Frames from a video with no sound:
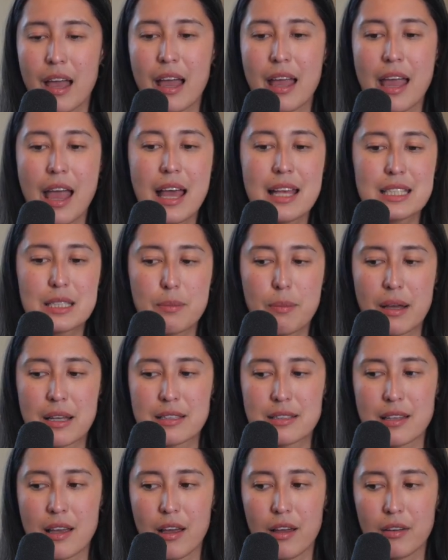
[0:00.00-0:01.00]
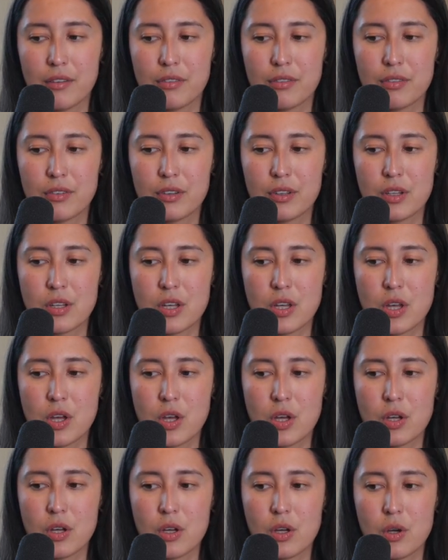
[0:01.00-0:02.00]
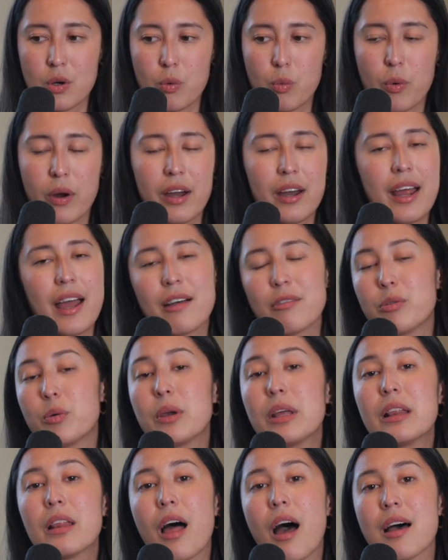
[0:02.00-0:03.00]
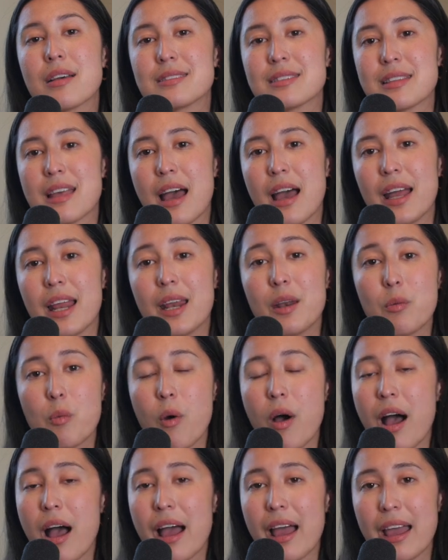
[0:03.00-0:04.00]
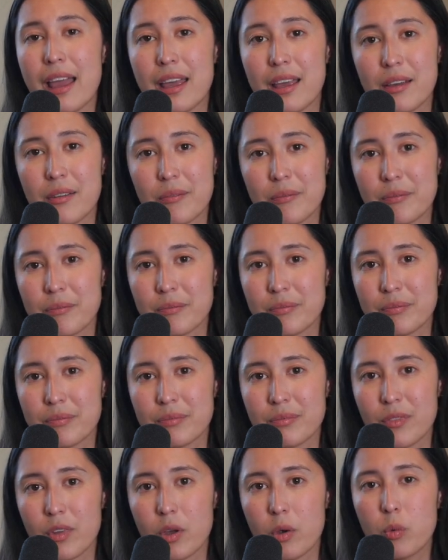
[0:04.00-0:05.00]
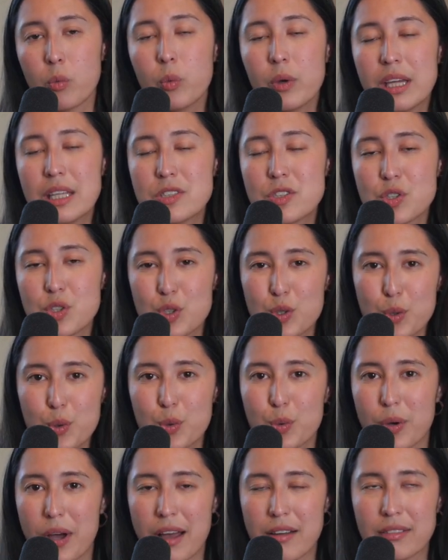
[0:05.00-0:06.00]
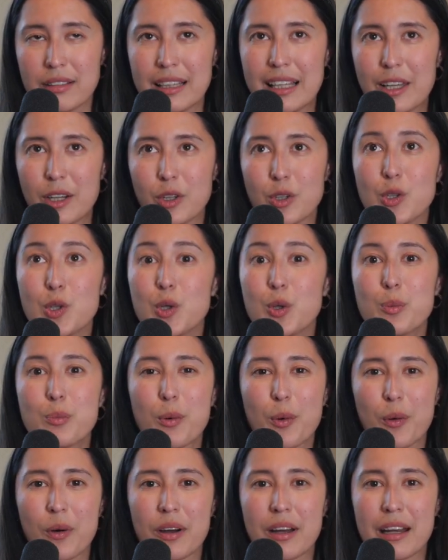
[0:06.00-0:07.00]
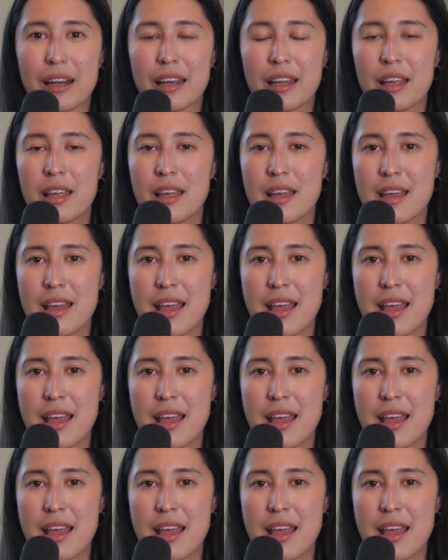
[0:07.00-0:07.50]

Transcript: I ask myself, where have we lost that and why? We too have a little newborn